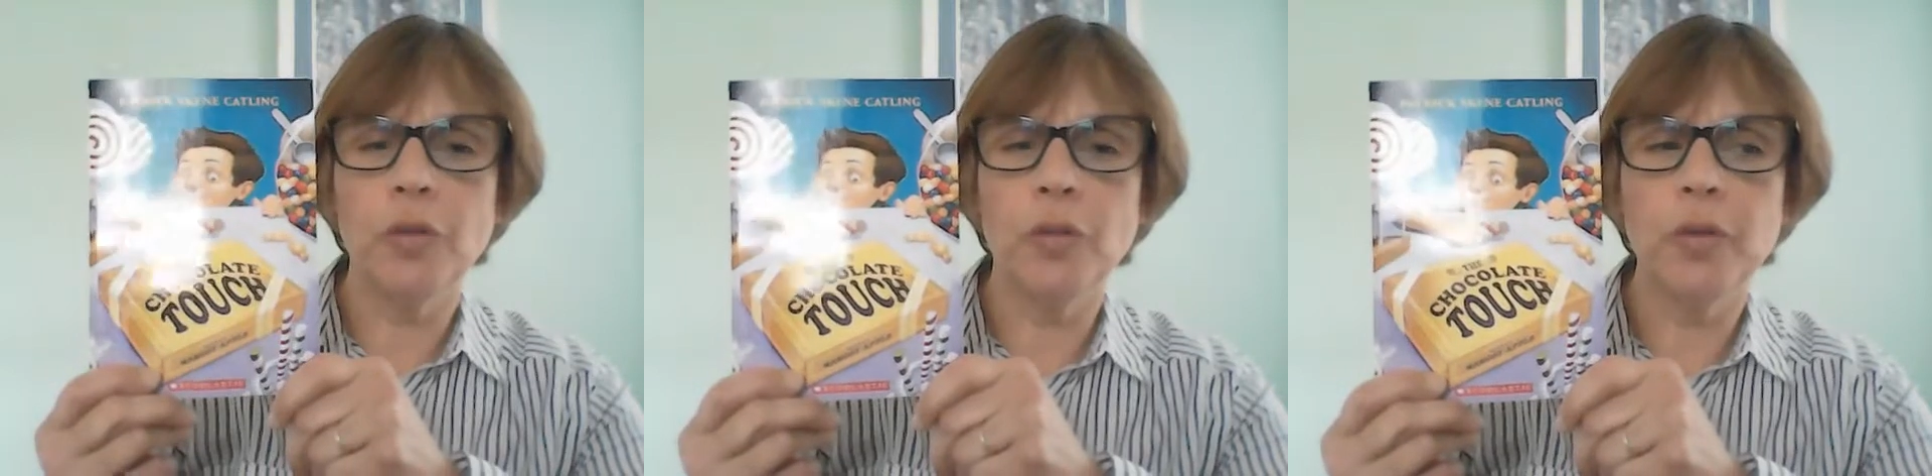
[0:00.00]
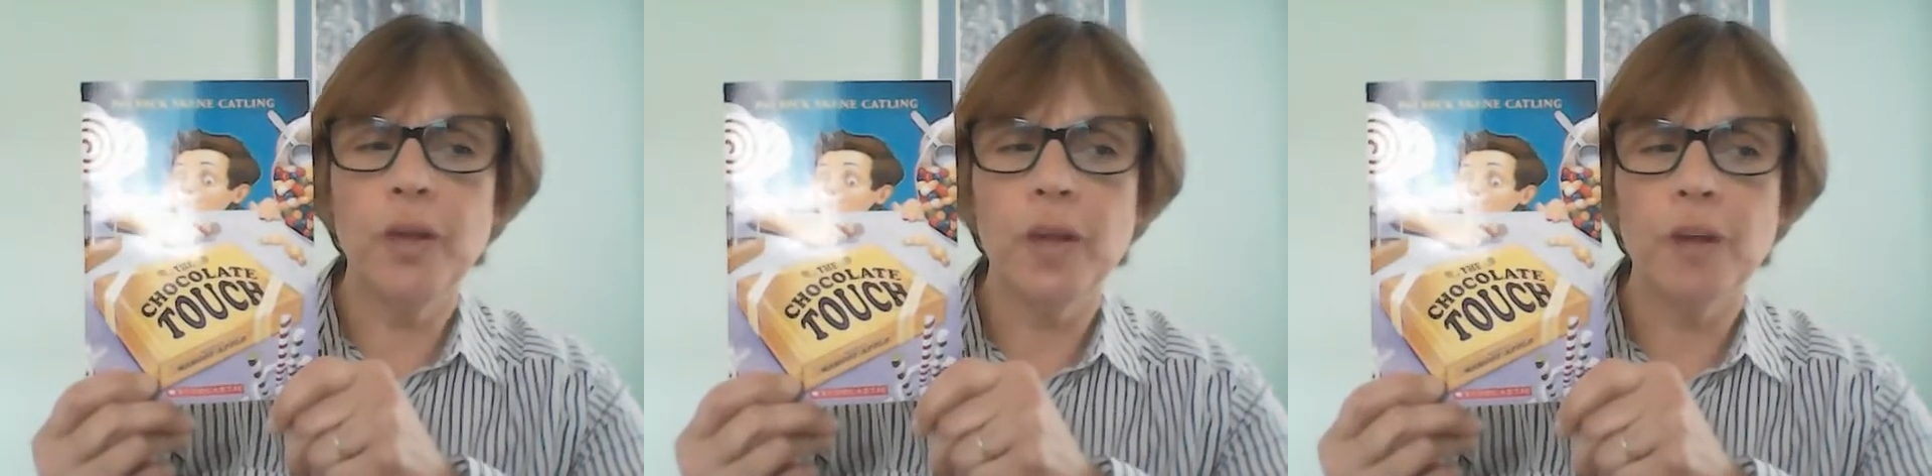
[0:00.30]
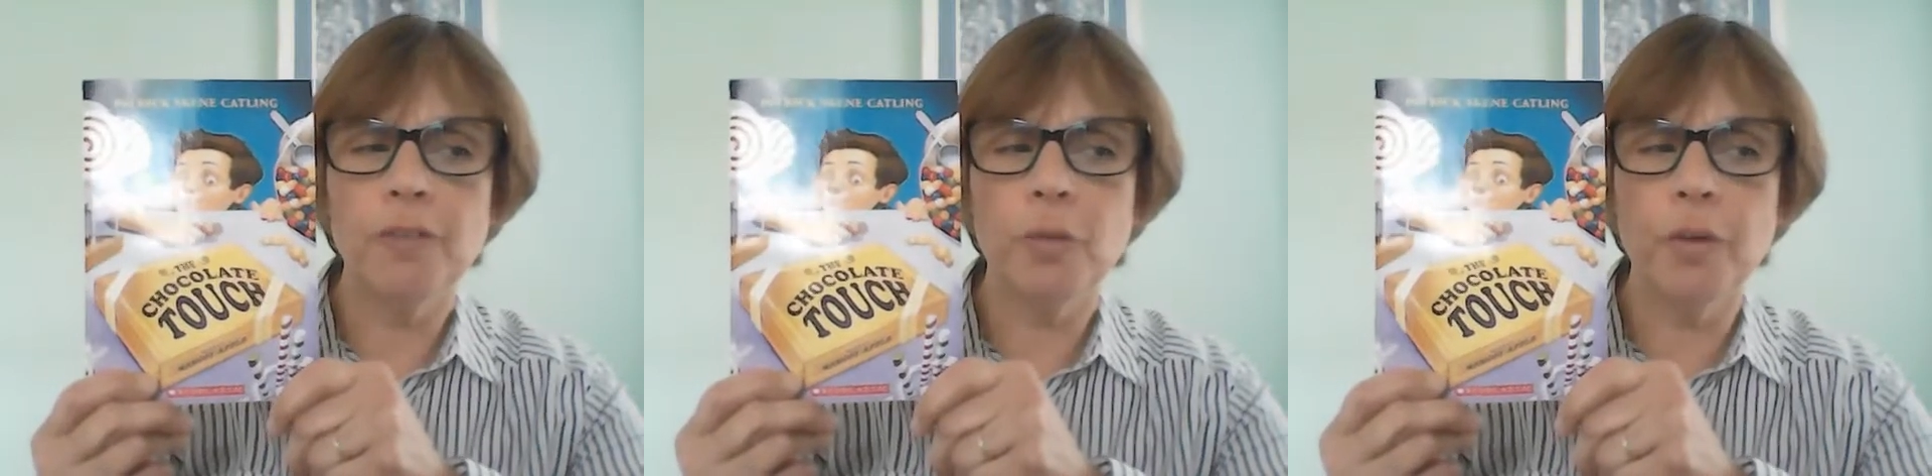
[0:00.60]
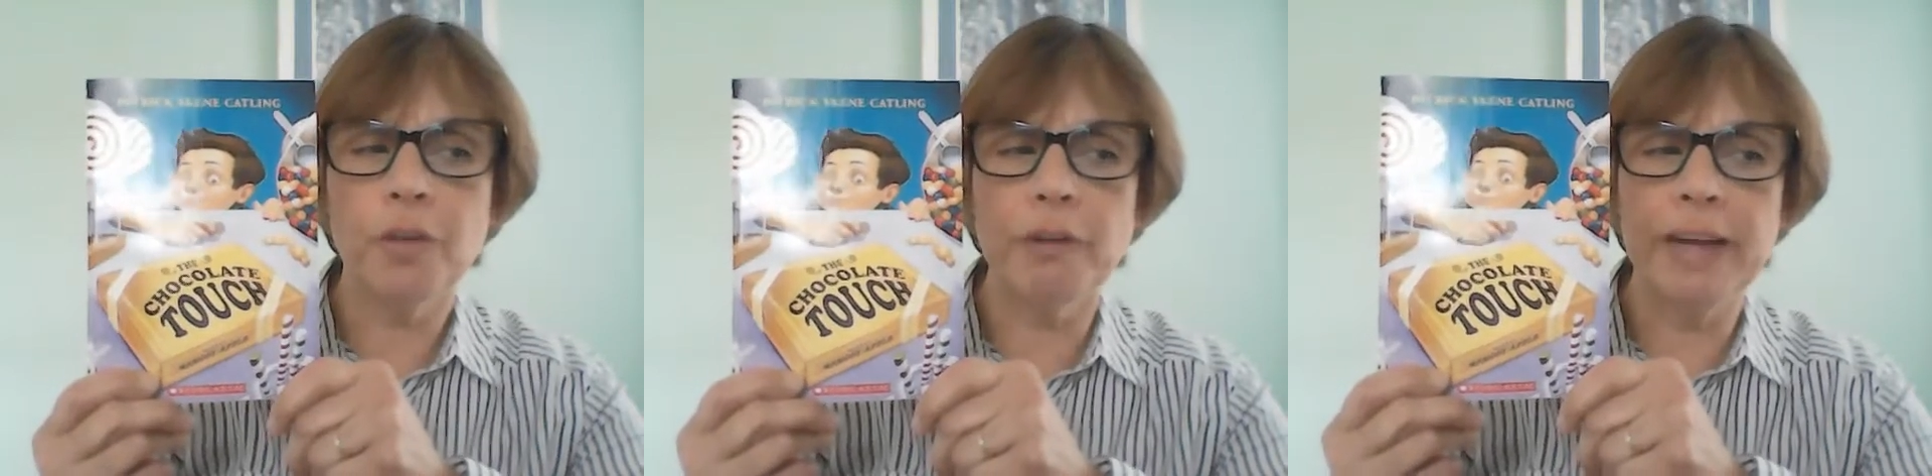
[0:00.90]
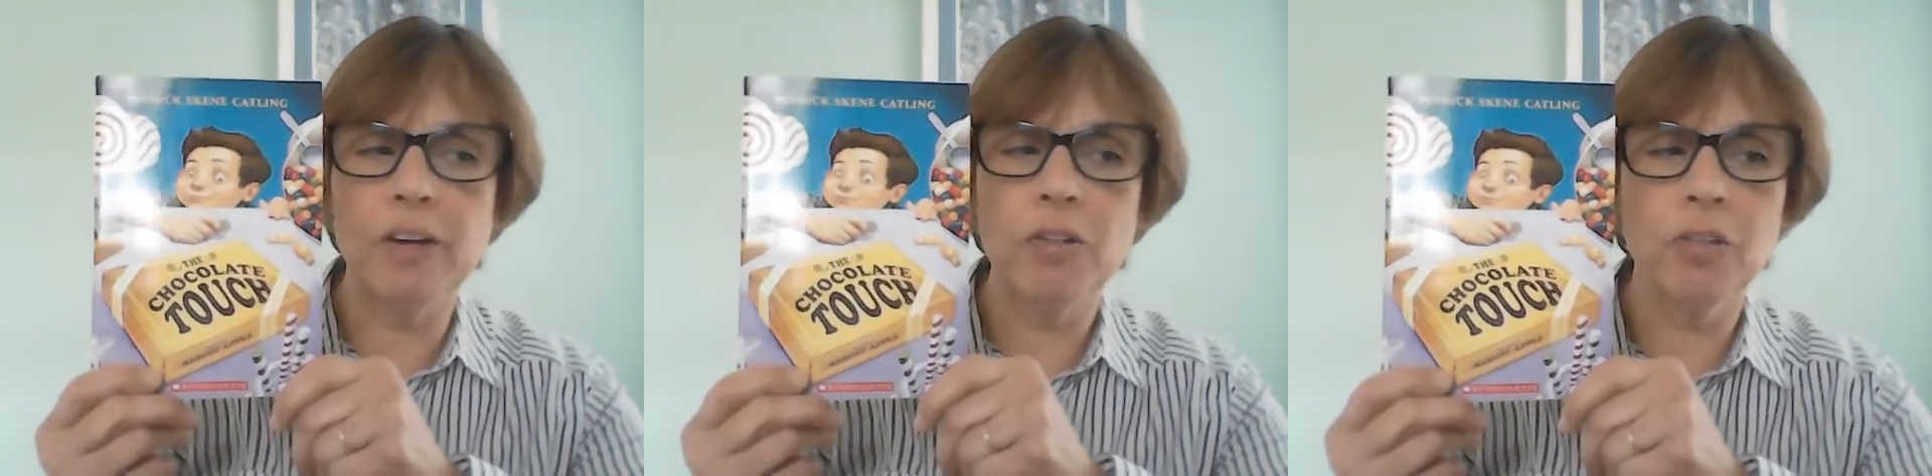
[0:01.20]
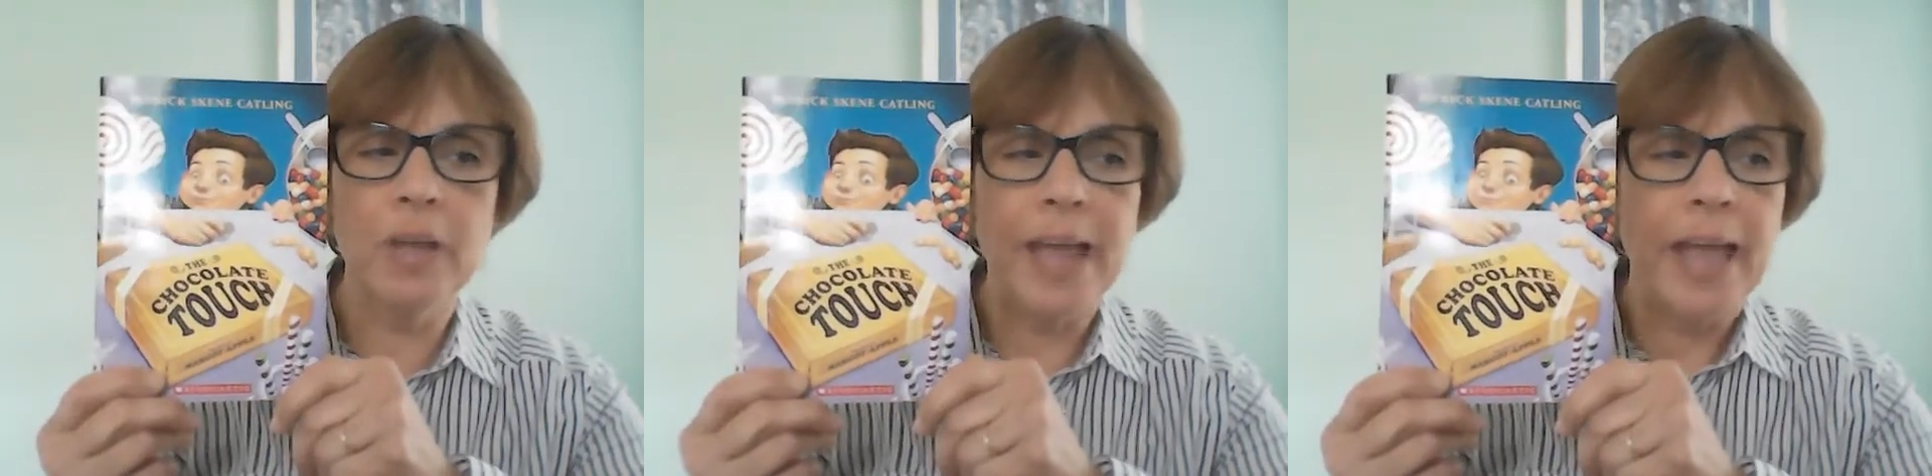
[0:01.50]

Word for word: third and fourth graders,